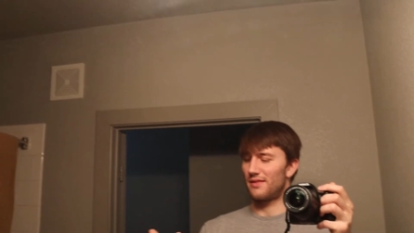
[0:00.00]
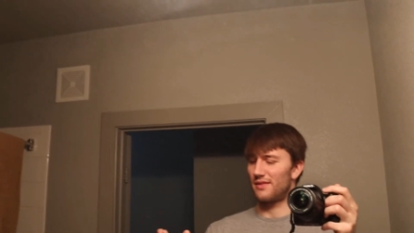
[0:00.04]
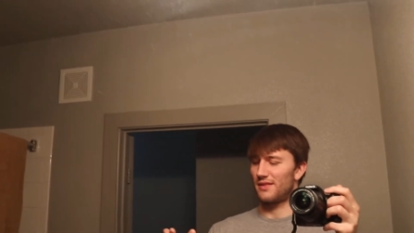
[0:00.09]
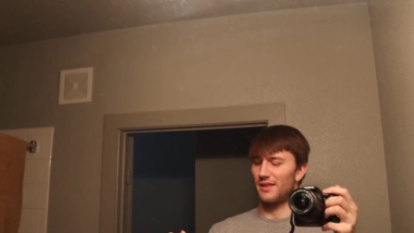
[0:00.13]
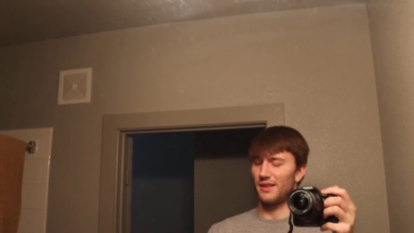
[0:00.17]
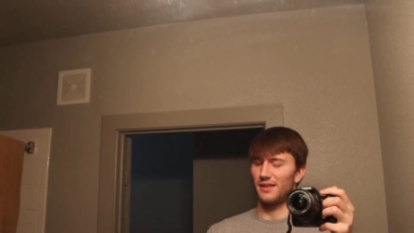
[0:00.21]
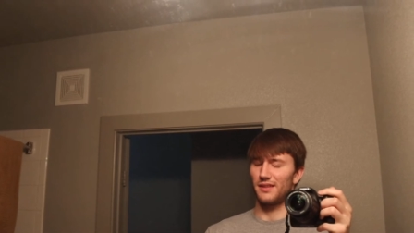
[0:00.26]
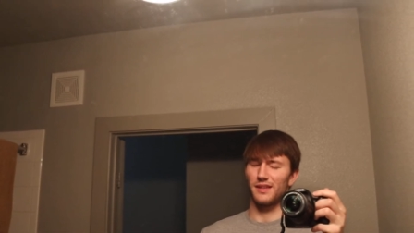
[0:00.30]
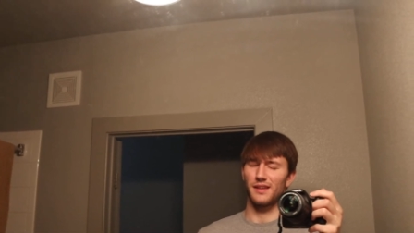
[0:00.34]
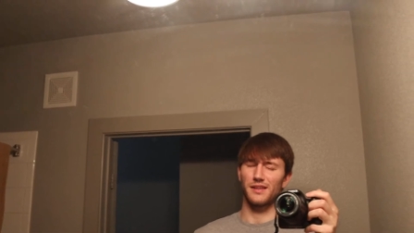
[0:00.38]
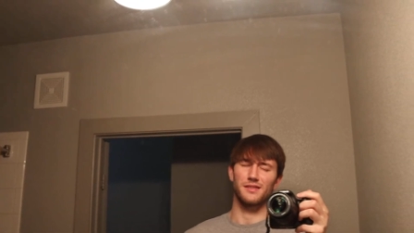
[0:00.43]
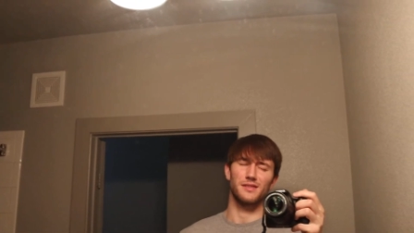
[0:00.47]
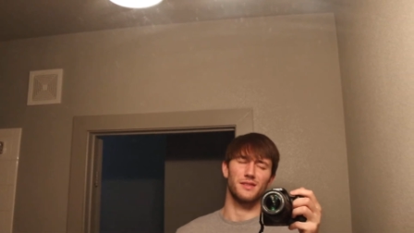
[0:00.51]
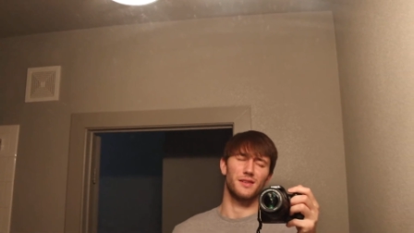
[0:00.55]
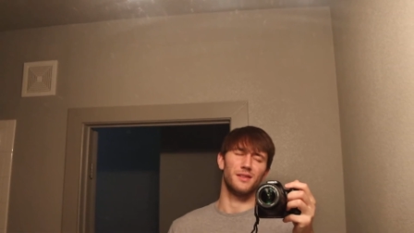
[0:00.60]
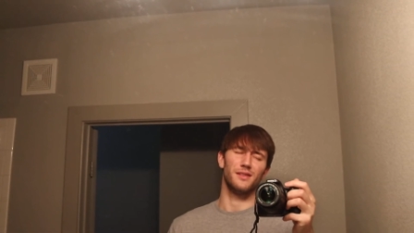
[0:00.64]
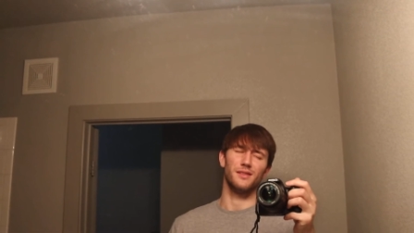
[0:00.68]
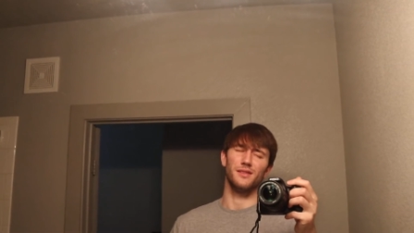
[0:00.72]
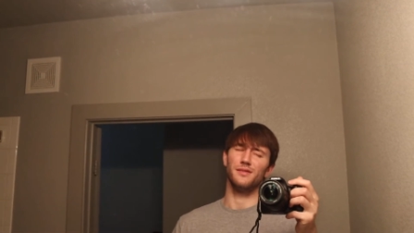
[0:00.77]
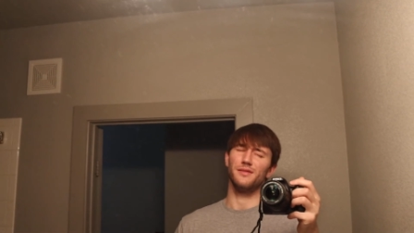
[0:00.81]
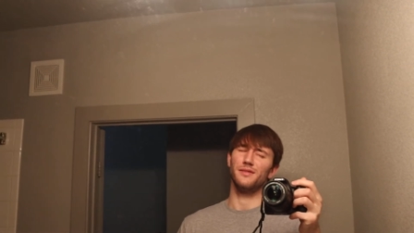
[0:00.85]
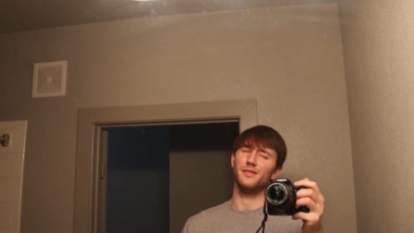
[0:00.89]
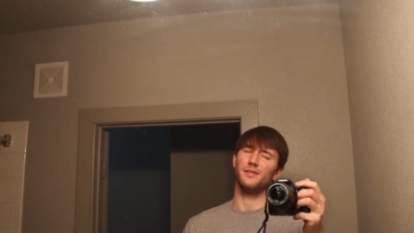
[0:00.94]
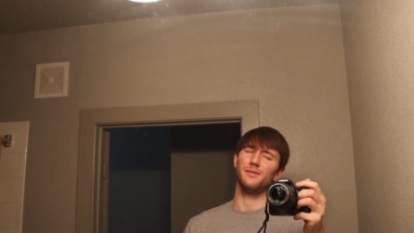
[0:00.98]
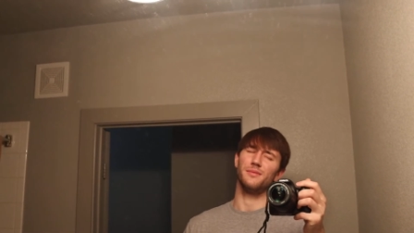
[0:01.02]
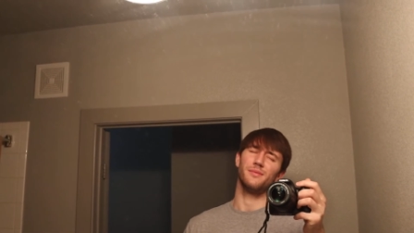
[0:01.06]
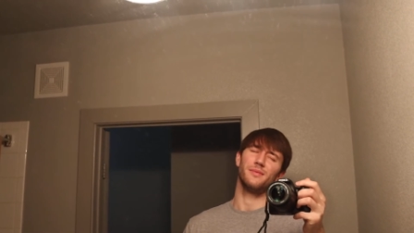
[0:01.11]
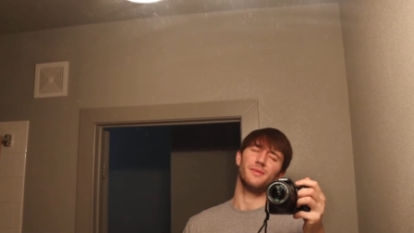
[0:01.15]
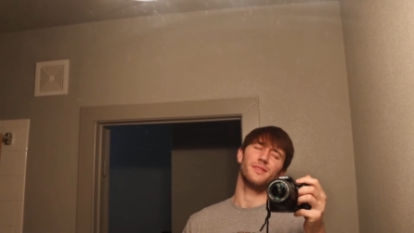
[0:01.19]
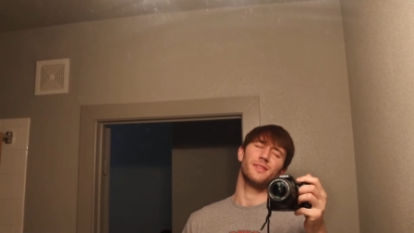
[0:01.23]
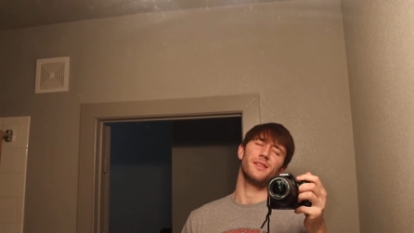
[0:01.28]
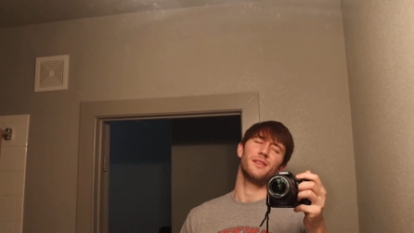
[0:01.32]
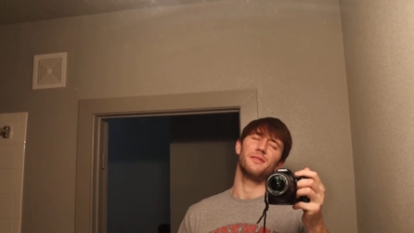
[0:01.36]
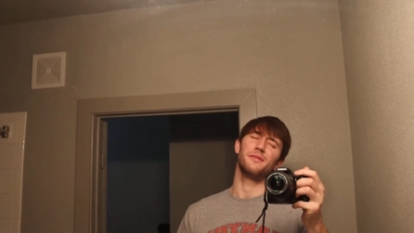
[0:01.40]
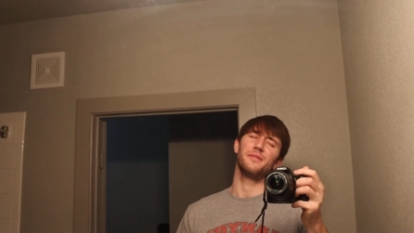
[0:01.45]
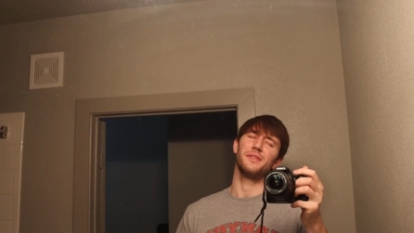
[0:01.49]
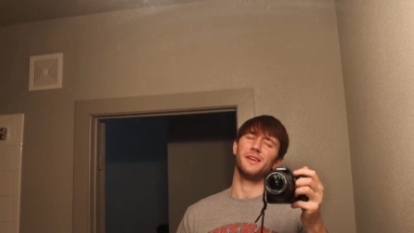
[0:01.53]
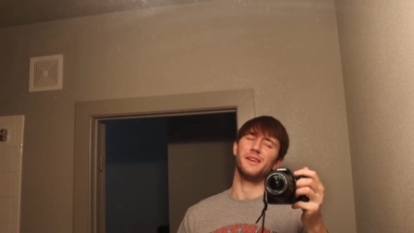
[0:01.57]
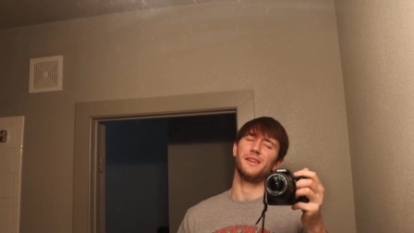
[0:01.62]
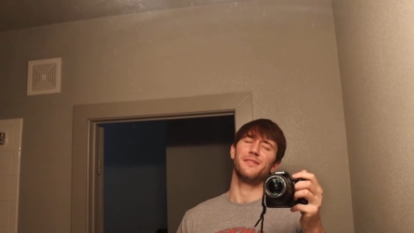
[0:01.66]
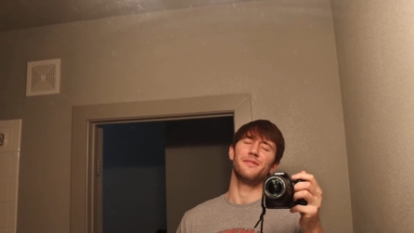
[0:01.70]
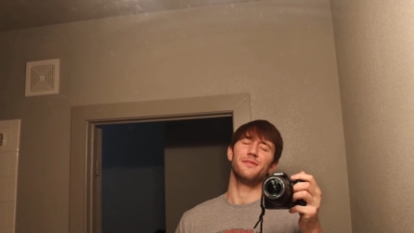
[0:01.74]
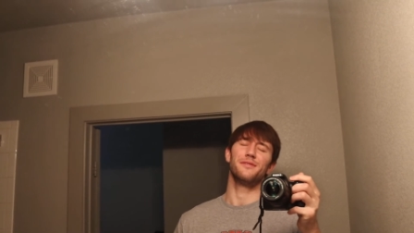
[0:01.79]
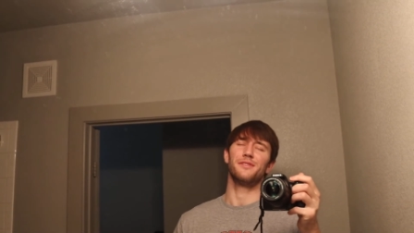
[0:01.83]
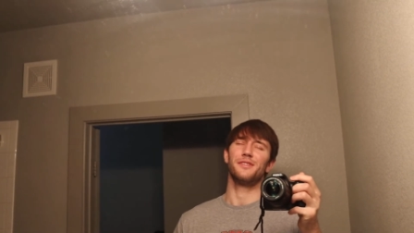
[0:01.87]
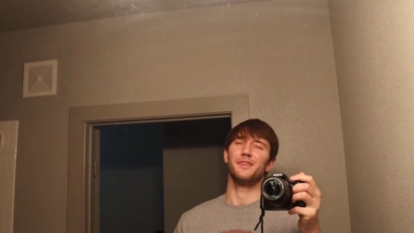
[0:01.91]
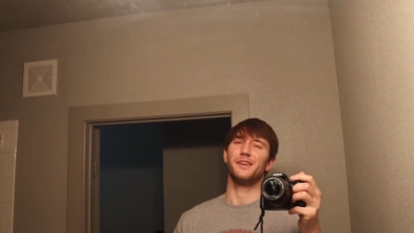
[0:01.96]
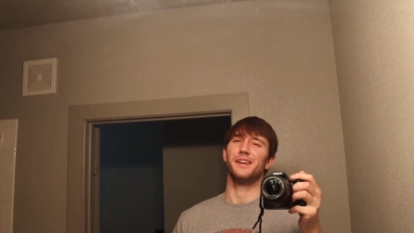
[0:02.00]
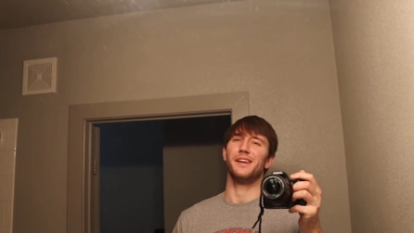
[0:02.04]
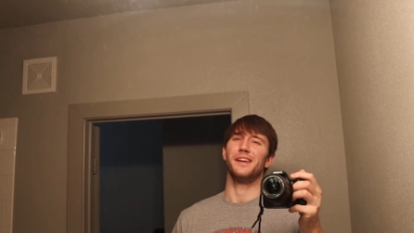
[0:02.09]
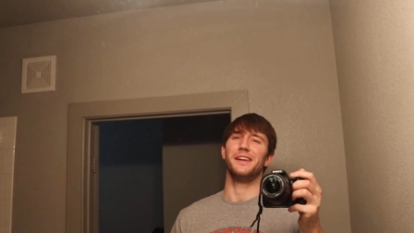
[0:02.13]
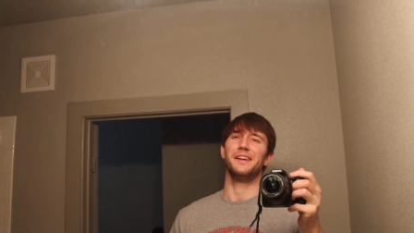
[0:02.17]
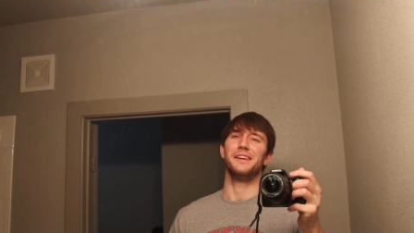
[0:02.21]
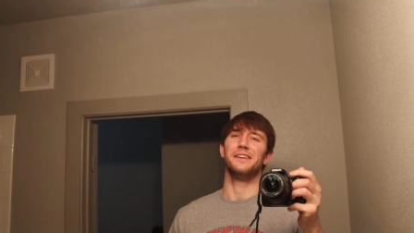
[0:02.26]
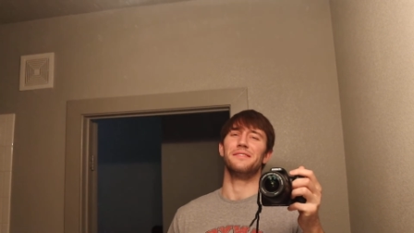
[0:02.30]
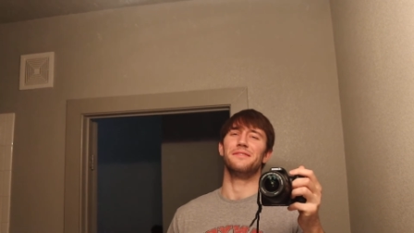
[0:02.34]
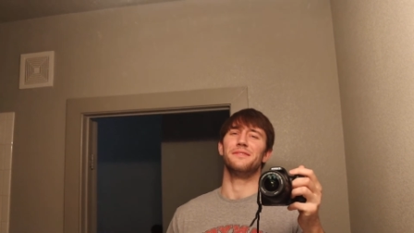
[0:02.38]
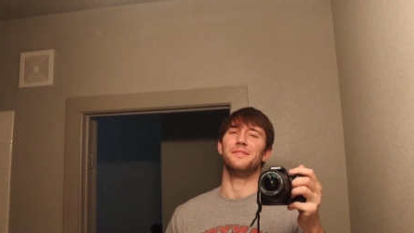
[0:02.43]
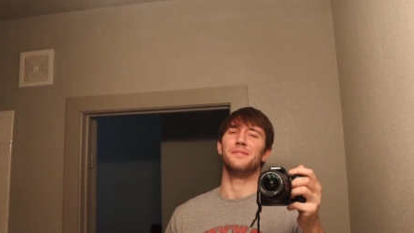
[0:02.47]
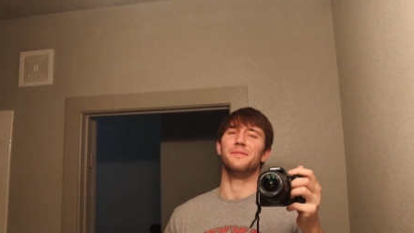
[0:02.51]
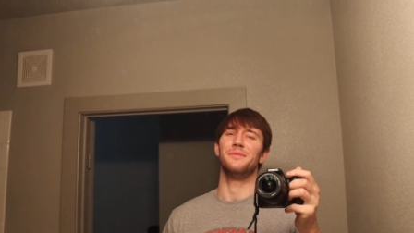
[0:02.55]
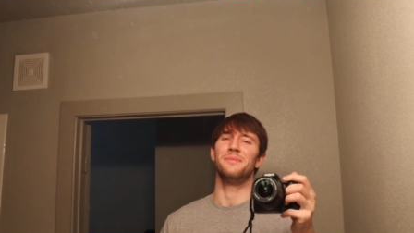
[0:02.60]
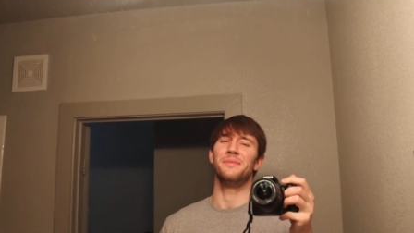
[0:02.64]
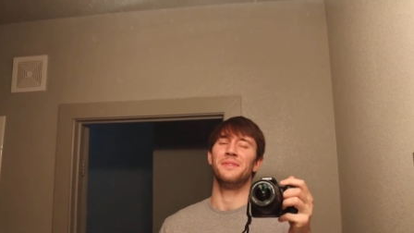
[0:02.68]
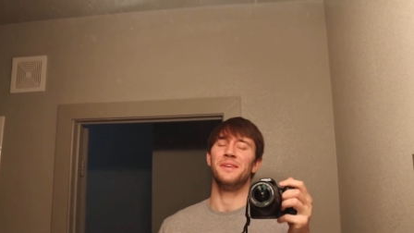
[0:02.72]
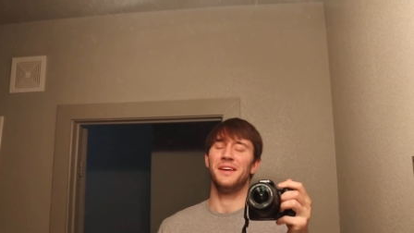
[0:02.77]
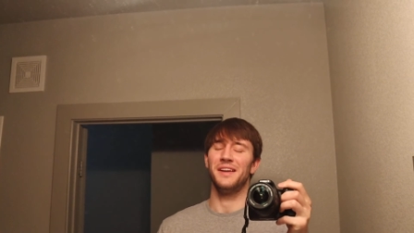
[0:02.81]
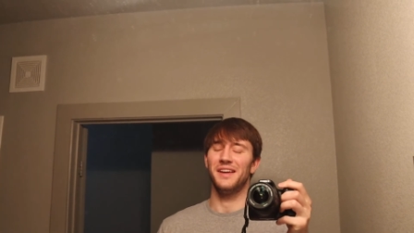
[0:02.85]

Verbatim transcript: I think that's all of them. Hopefully I didn't forget any of them.